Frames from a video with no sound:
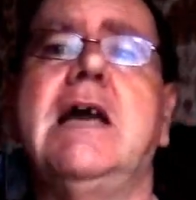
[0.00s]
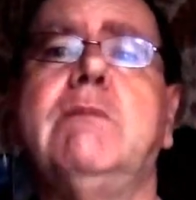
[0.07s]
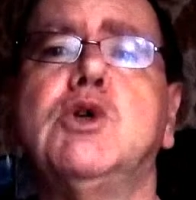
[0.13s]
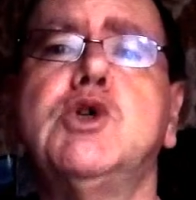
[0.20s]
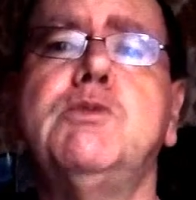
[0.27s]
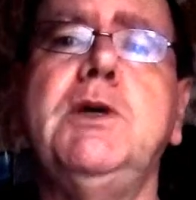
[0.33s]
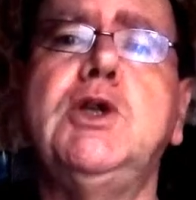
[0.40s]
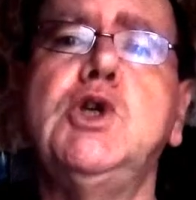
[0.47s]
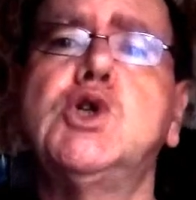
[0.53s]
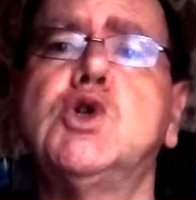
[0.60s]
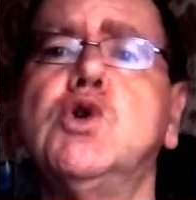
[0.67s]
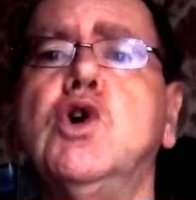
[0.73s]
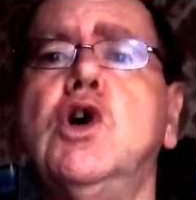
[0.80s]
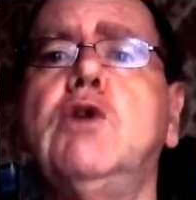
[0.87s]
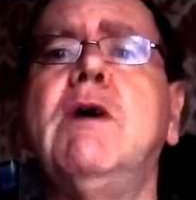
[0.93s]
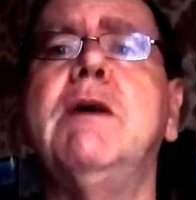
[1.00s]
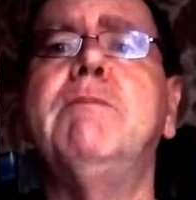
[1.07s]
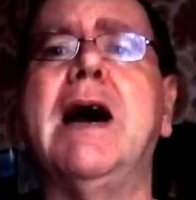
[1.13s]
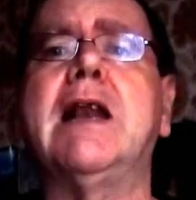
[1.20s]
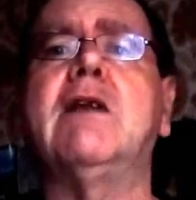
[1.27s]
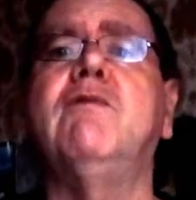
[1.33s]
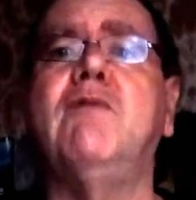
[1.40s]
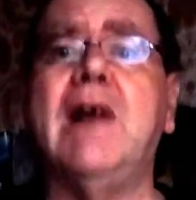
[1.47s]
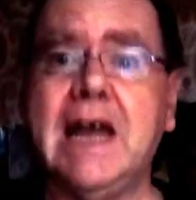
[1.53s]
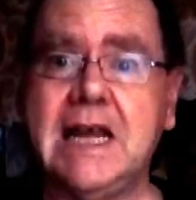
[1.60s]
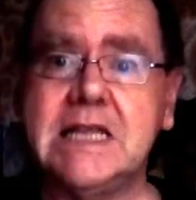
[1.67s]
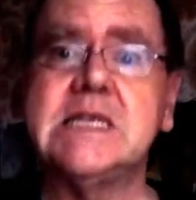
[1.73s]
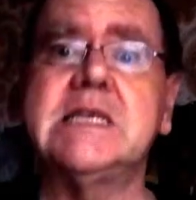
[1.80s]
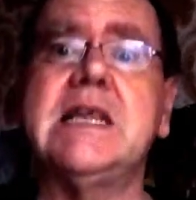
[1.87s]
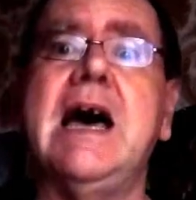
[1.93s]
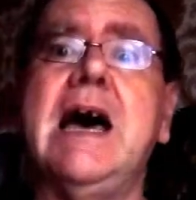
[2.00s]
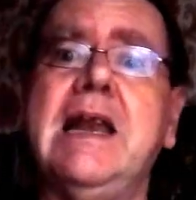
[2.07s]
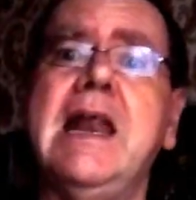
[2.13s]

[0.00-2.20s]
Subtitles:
Be Destroyed, where Baron Frankenstein,